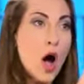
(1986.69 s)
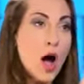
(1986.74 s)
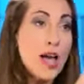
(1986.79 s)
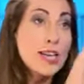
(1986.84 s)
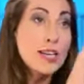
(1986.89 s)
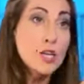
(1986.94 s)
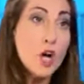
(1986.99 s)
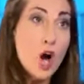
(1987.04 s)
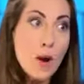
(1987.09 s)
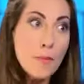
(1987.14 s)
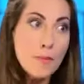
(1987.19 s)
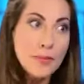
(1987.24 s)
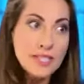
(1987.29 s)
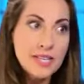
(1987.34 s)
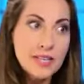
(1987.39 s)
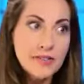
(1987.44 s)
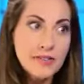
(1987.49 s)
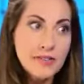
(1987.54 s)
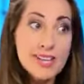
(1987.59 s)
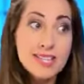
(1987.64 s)

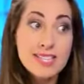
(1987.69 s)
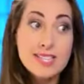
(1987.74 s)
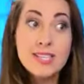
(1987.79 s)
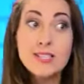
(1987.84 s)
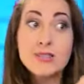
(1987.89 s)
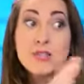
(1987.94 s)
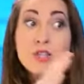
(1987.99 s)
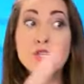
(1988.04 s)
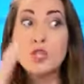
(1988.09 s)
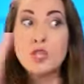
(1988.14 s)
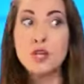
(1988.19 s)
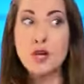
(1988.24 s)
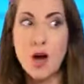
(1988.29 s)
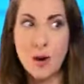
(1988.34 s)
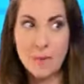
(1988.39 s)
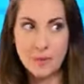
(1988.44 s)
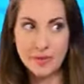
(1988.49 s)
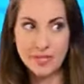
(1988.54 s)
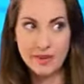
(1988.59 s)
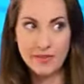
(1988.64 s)
incompetent faces to
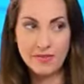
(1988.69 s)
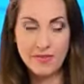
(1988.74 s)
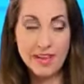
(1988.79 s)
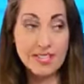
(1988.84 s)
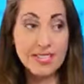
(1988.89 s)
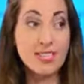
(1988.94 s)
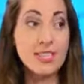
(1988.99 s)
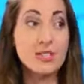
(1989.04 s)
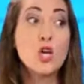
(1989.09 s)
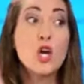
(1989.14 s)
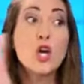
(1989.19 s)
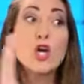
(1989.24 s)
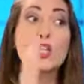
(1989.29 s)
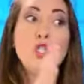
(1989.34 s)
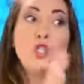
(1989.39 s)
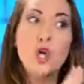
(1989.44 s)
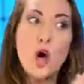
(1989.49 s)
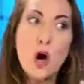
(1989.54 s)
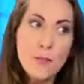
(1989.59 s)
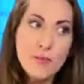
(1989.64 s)
competent faces,
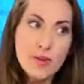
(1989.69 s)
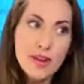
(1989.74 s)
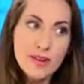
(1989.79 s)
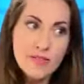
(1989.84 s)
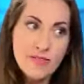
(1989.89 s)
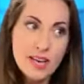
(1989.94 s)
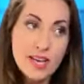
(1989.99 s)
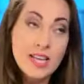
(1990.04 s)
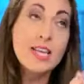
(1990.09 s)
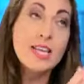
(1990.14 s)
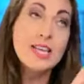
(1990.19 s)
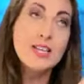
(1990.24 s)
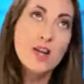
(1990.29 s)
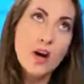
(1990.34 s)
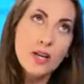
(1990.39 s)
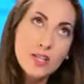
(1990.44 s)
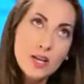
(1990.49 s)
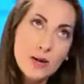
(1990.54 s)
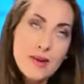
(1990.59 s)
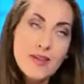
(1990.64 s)

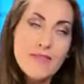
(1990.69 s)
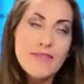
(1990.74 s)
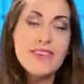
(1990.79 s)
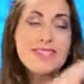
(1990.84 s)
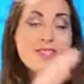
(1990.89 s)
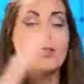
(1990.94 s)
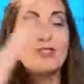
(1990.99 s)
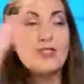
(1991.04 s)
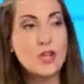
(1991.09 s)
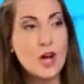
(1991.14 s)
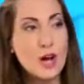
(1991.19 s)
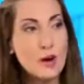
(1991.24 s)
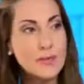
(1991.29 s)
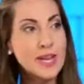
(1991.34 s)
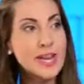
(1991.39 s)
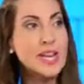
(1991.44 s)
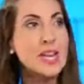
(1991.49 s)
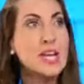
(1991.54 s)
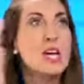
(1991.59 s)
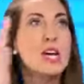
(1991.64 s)
not dominant faces to
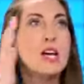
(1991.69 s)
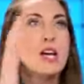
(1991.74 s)
dominant,